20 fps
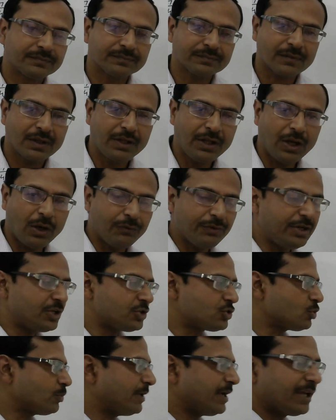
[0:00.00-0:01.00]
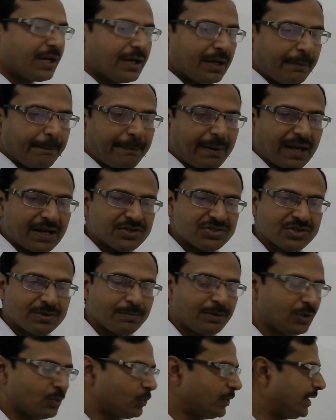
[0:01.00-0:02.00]
now we need to make a comparison
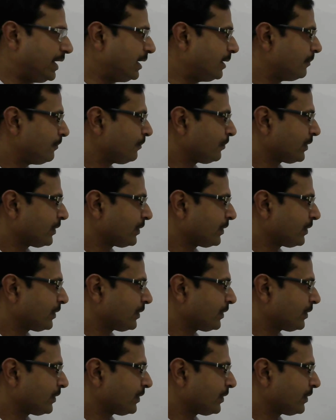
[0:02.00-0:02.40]
between